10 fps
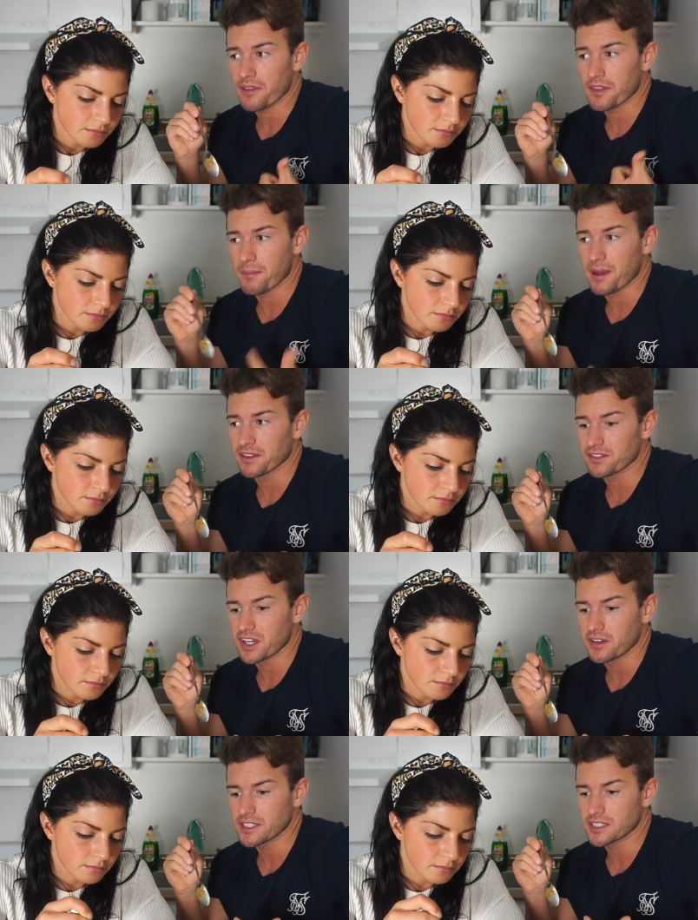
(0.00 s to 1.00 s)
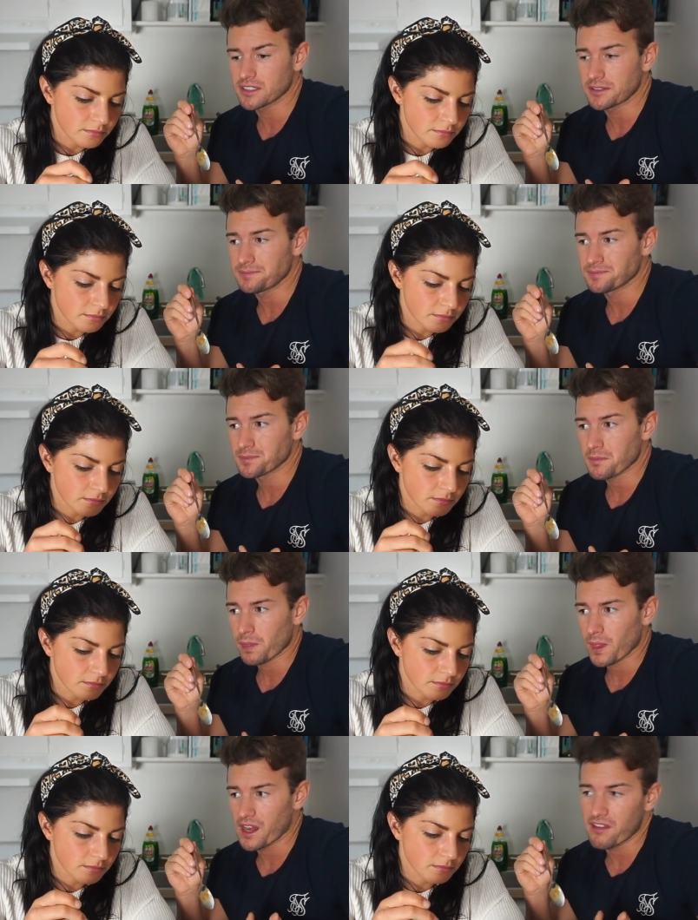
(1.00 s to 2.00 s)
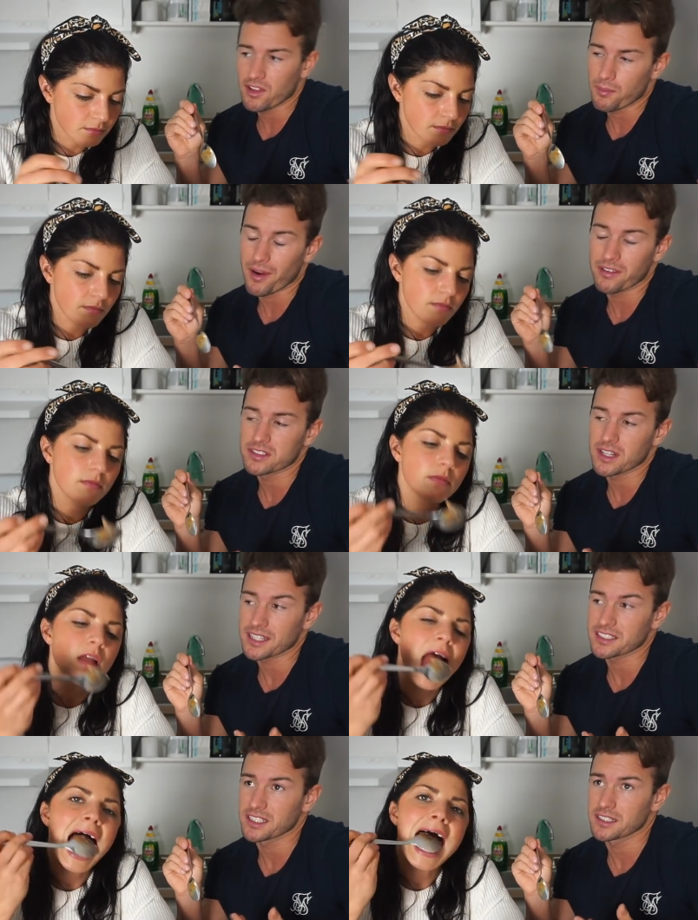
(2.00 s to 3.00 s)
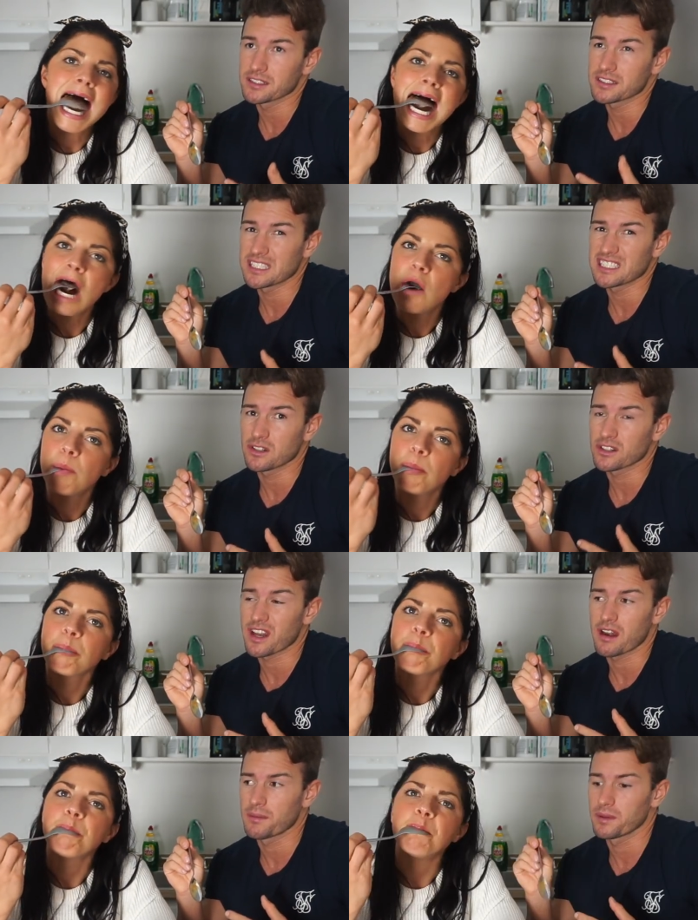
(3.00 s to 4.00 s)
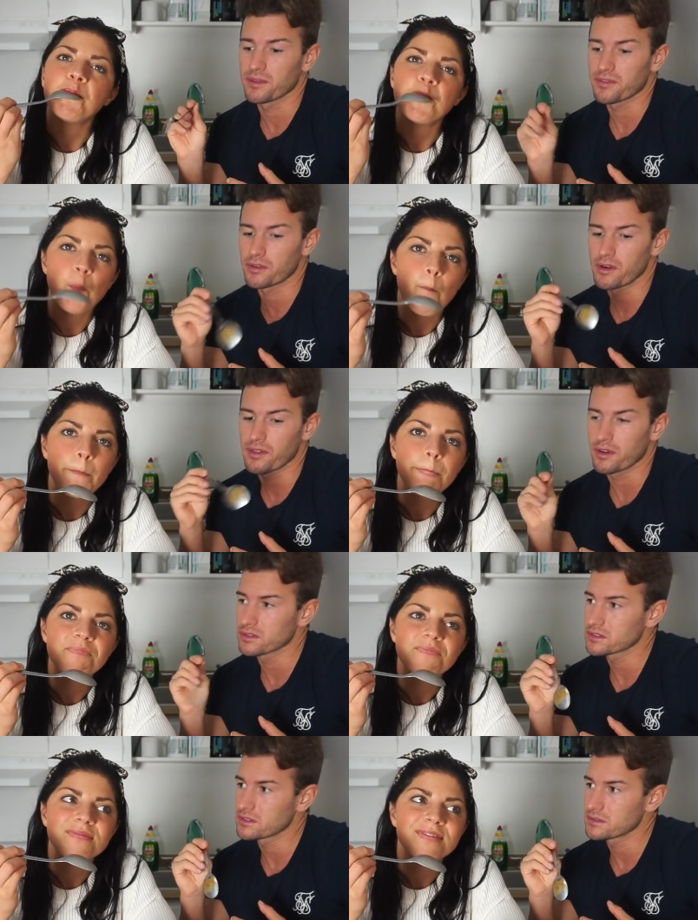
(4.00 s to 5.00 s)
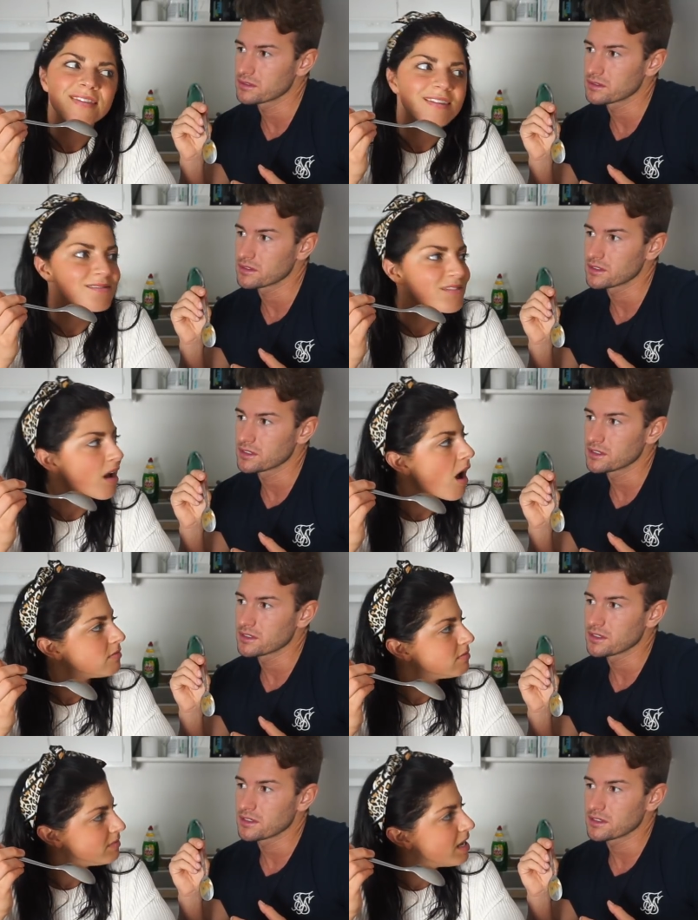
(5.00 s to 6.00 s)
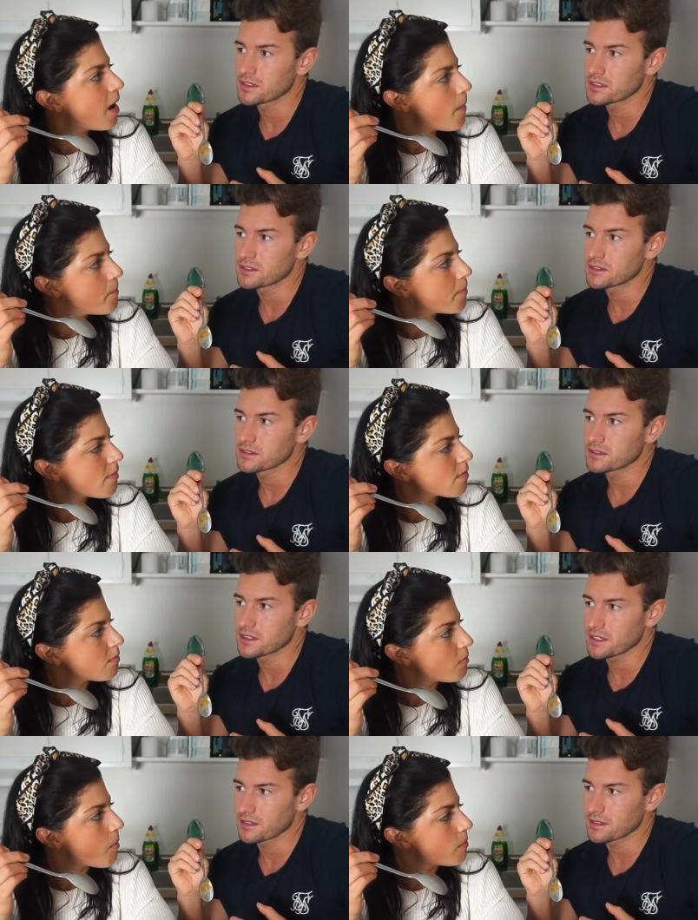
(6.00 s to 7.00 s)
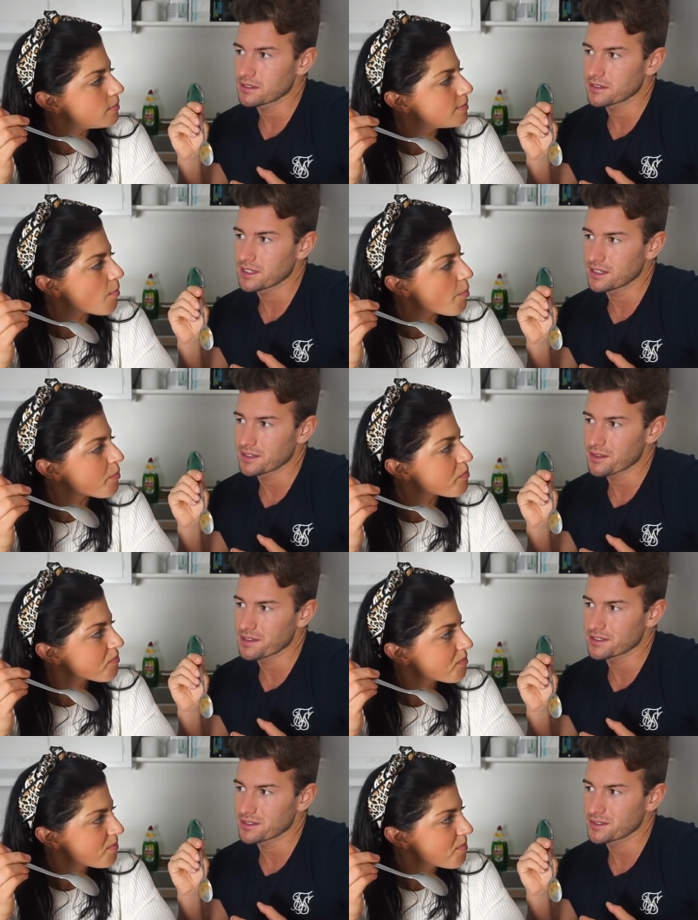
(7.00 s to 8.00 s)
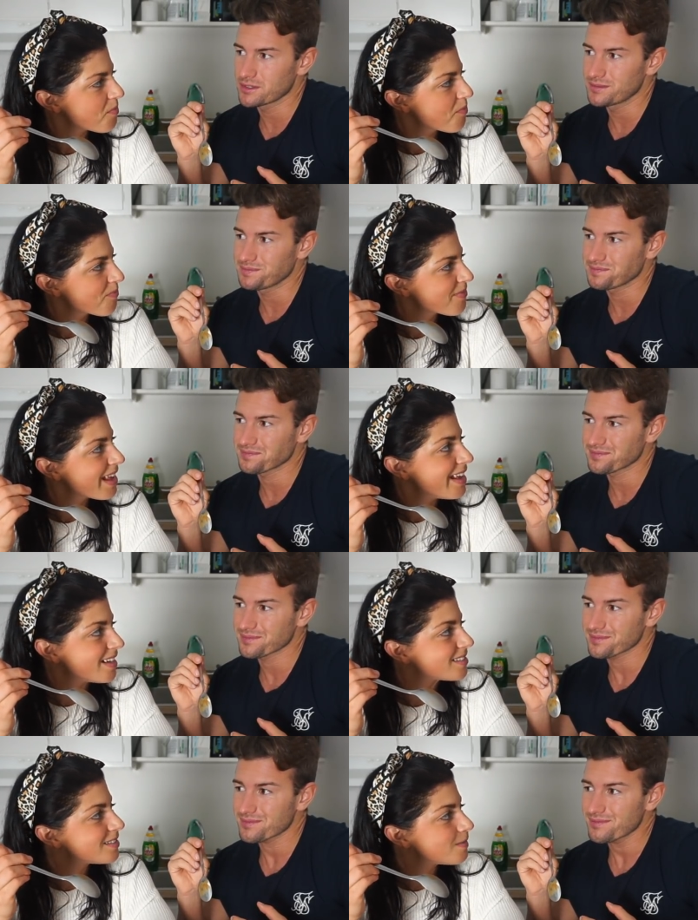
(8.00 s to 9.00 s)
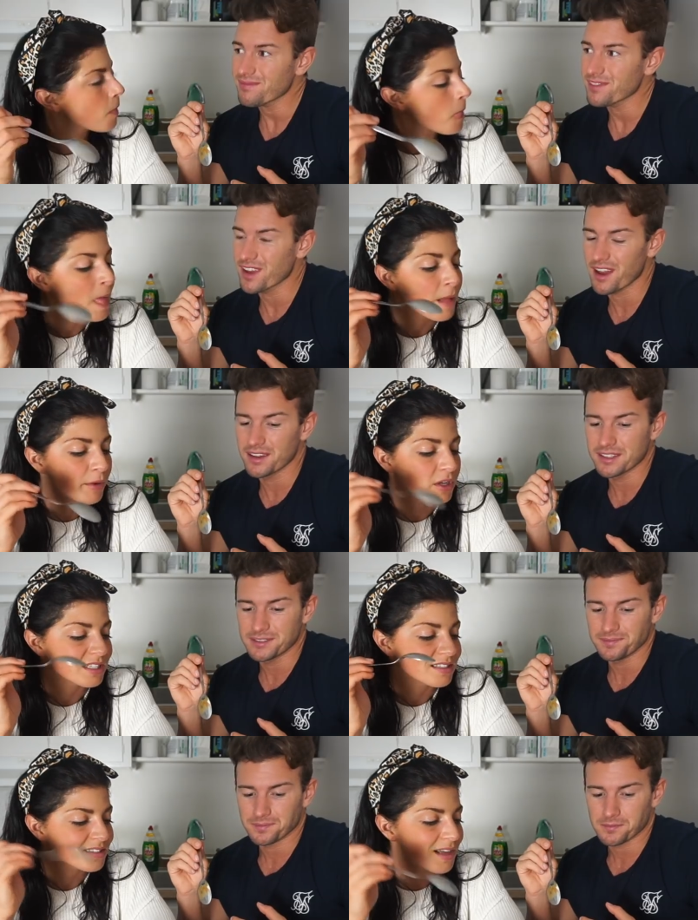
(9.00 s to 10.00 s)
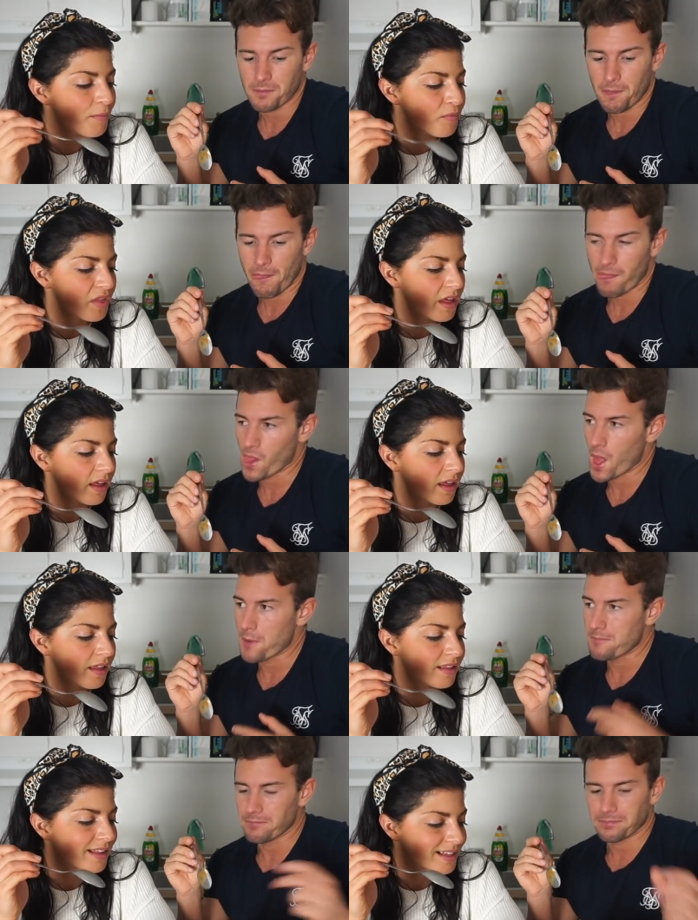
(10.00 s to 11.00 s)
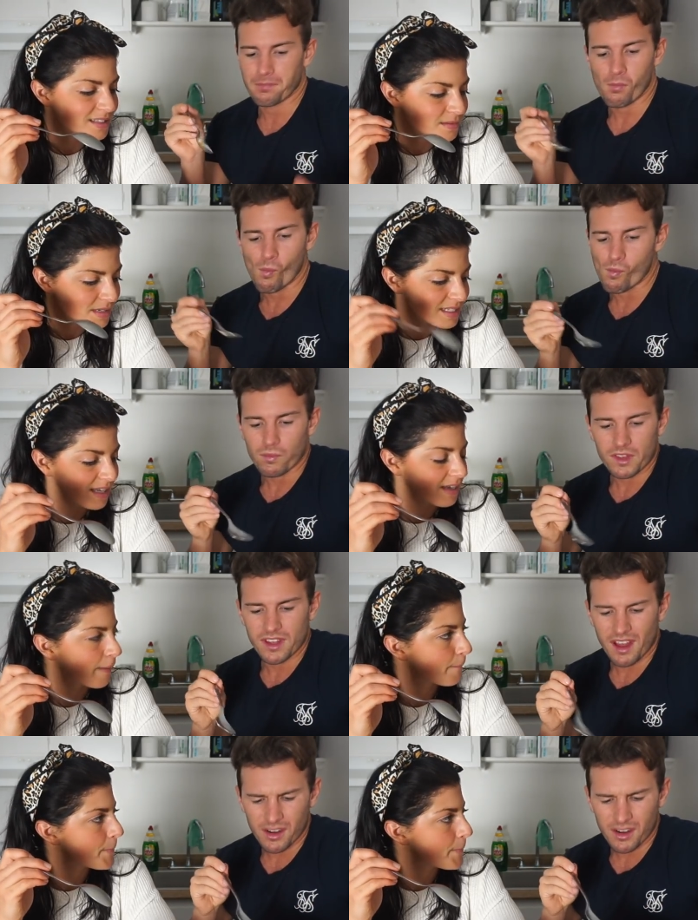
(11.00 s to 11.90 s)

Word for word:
Speaker 1: the Ben and Jerry's, and even the Private Selection Sea Salt Caramel before those.
Speaker 2: Yeah.
Speaker 1: Yeah, I think so too.
Speaker 2: Yes.
Speaker 1: Yeah.
Speaker 2: Because it's something that's missing.
Speaker 1: Yeah,